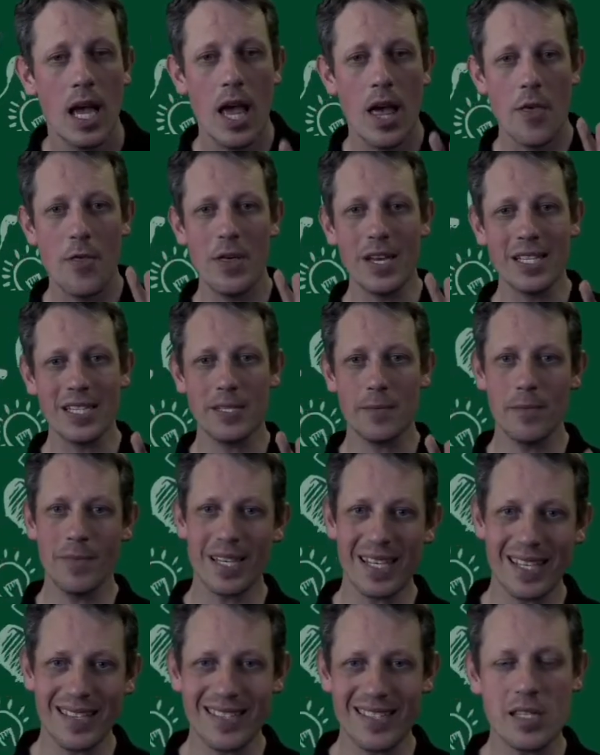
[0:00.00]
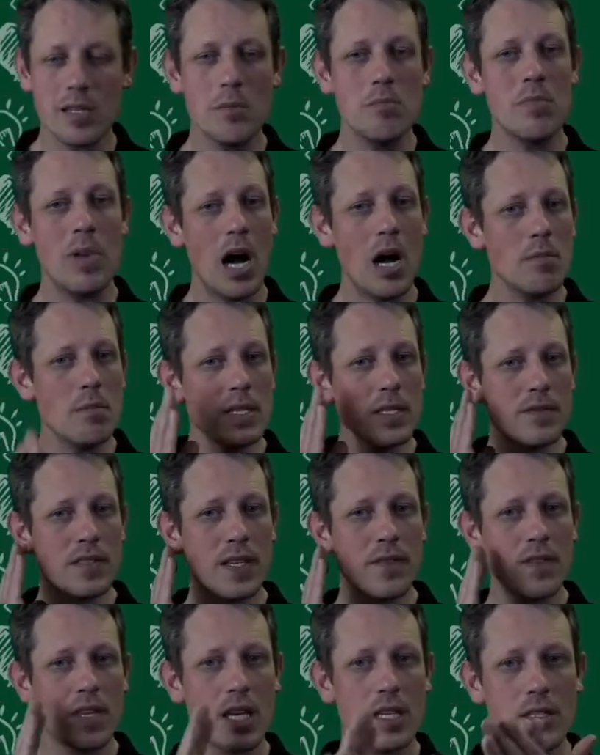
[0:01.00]
This means the moment
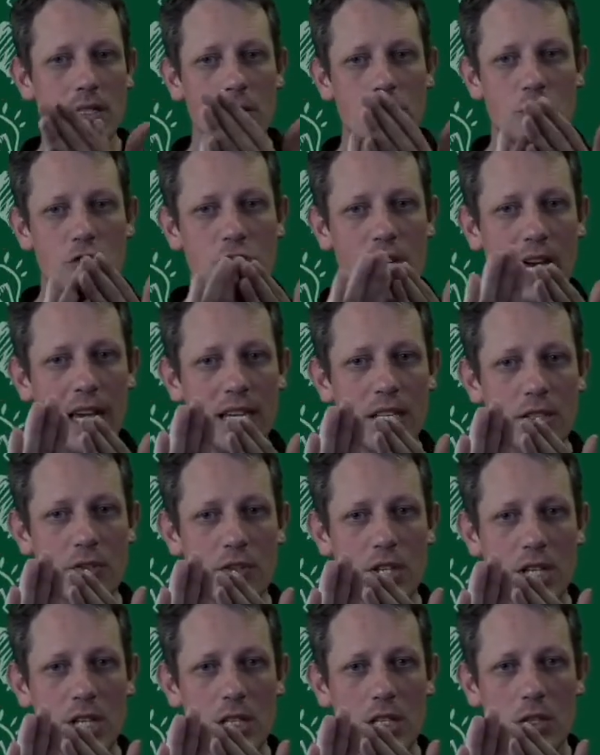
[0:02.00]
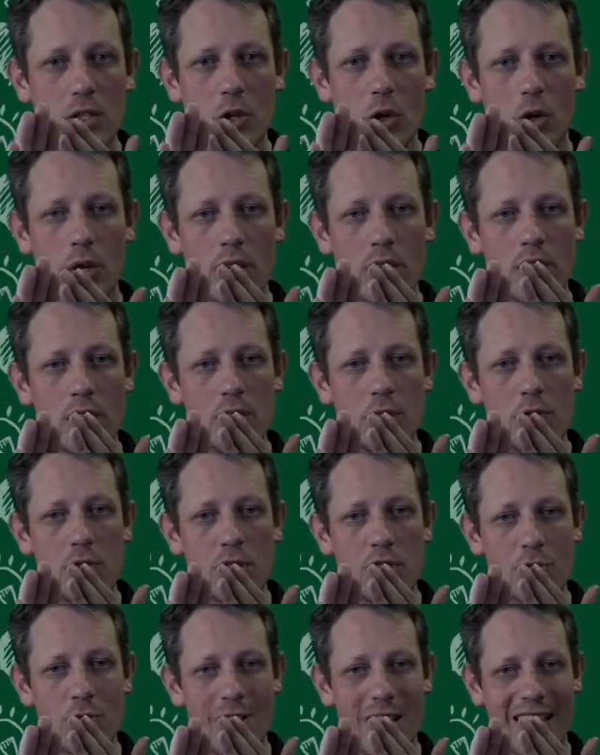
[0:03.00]
that there's a change in your
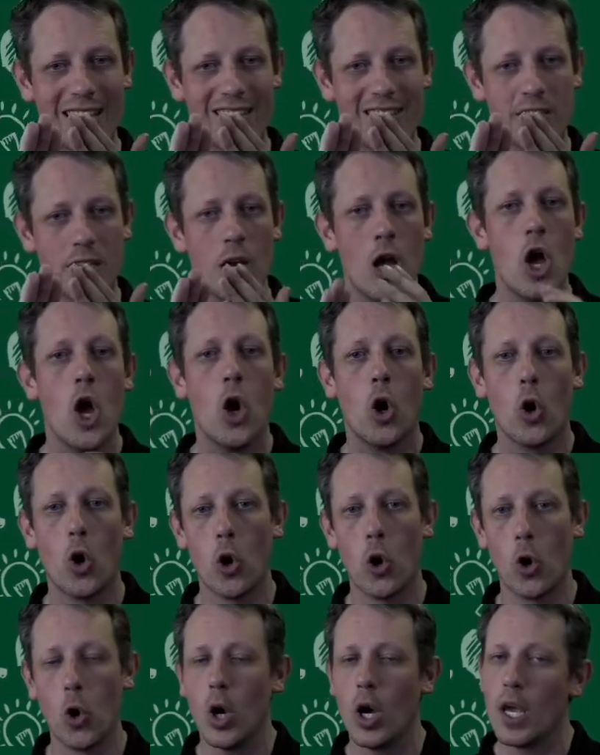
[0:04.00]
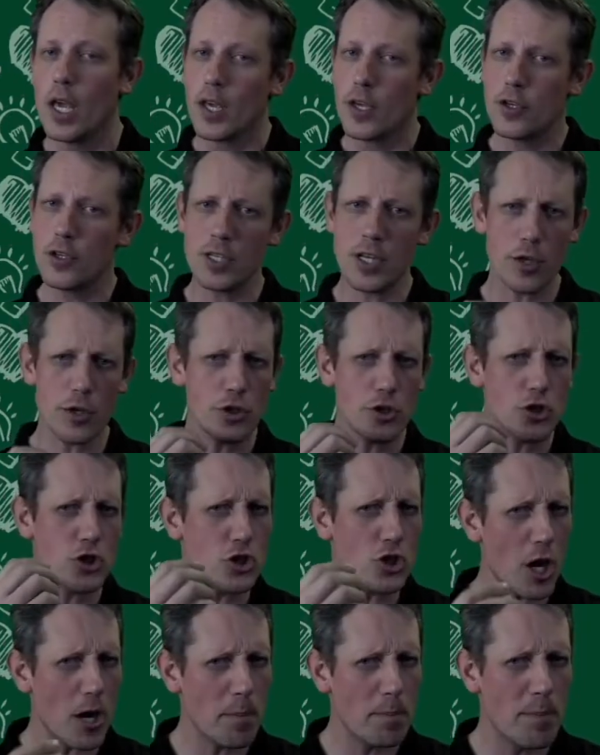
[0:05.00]
interest rate, or, you
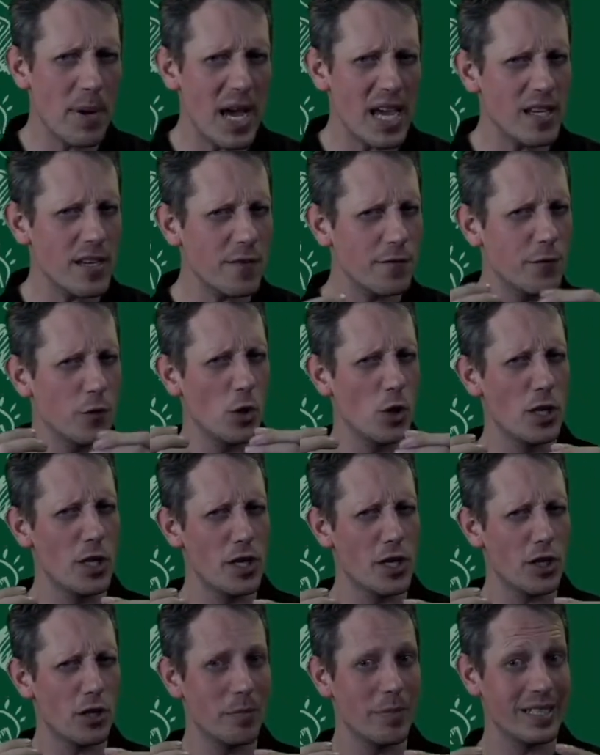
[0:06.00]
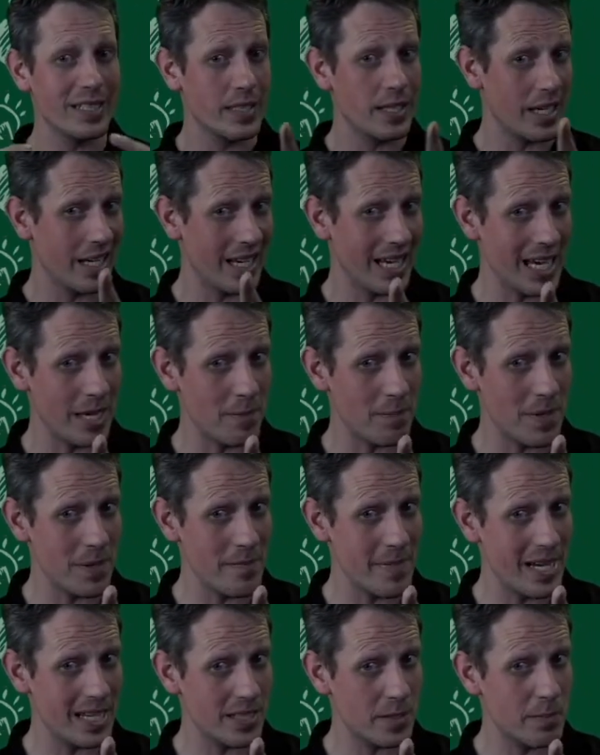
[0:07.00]
stop paying for a little bit, AP
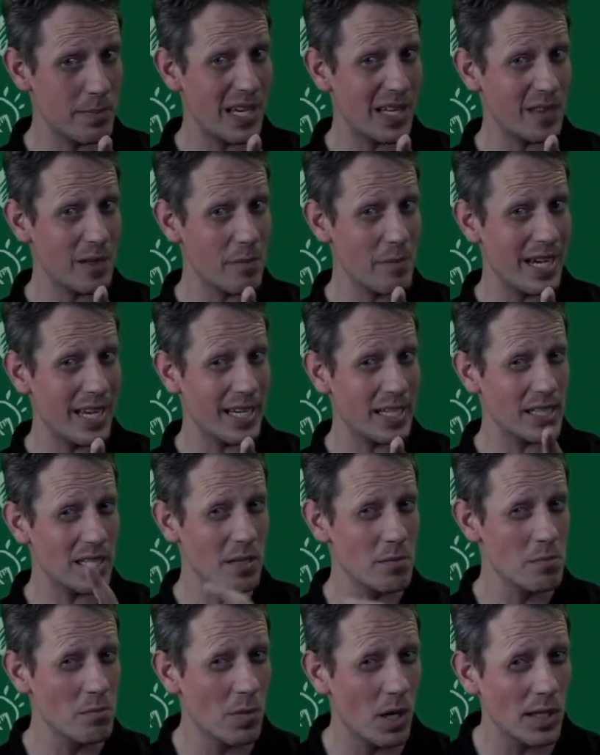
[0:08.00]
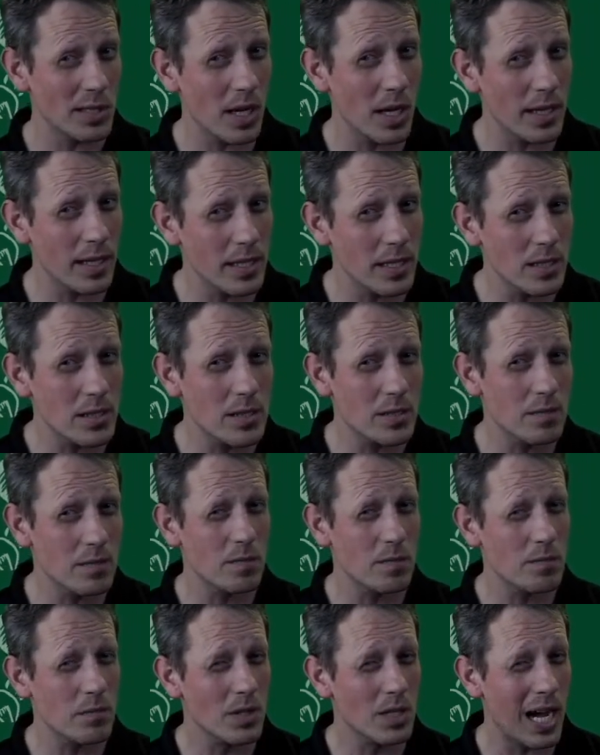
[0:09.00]
Maths, Mathematics, and Modeling,
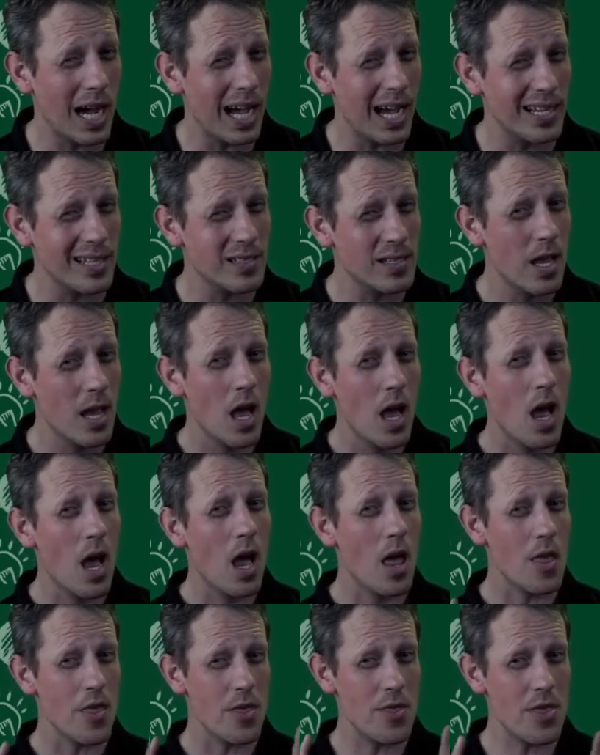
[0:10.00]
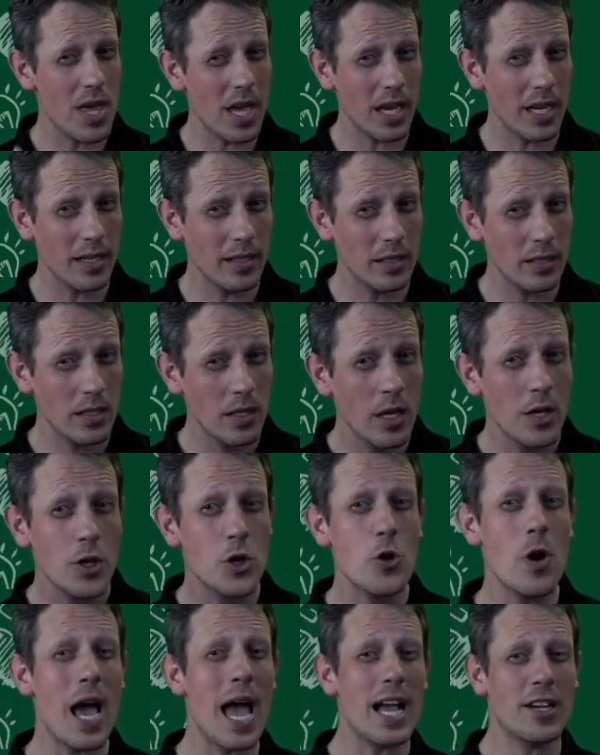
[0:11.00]
guys, then
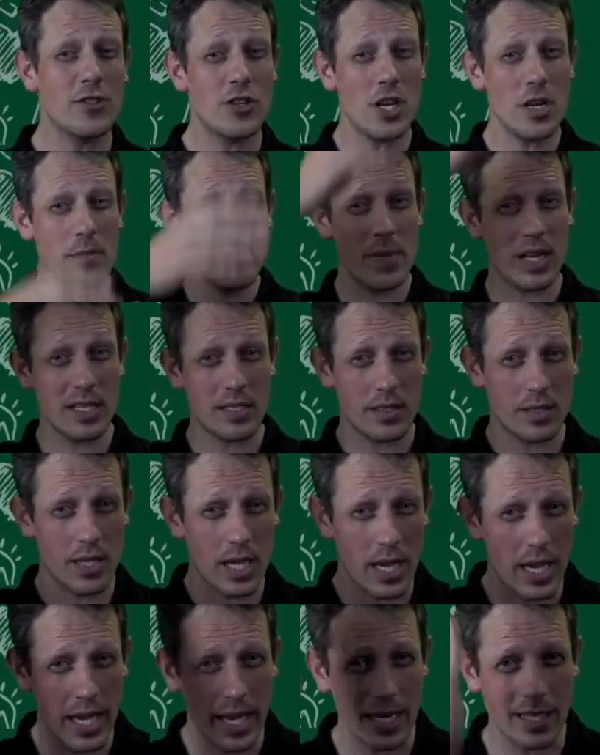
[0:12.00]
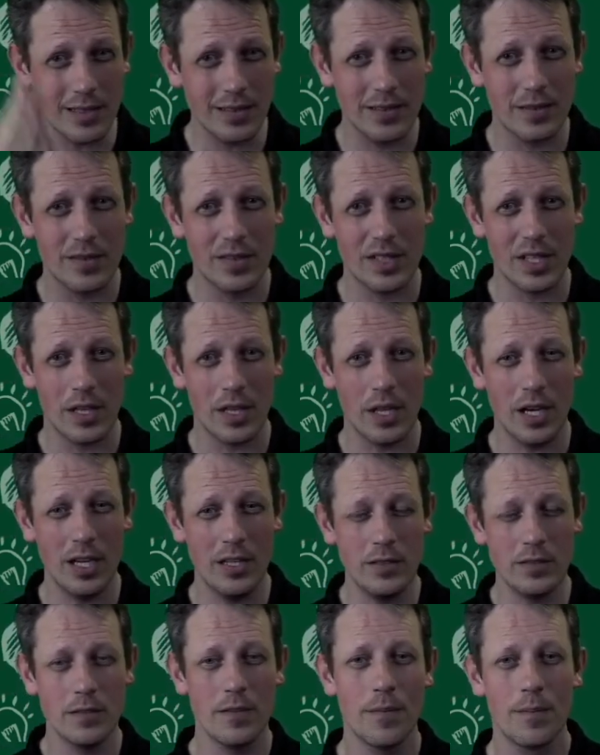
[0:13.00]
you actually must end the
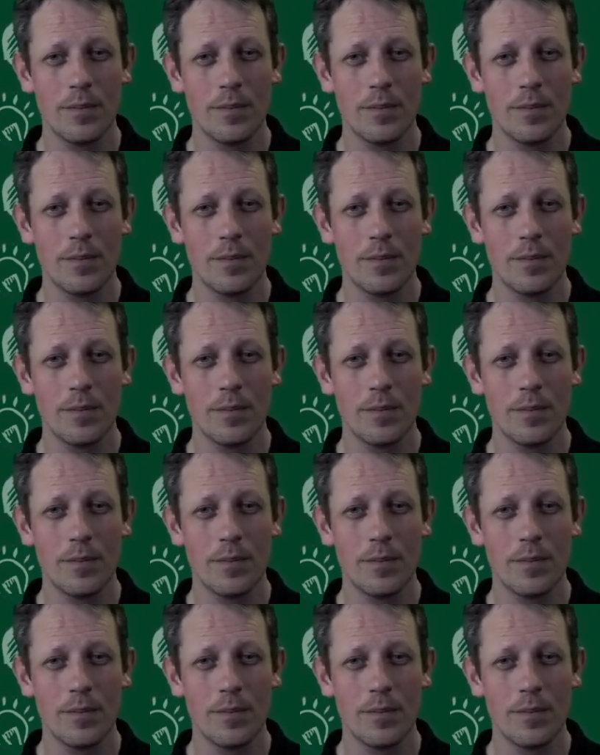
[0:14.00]
loan.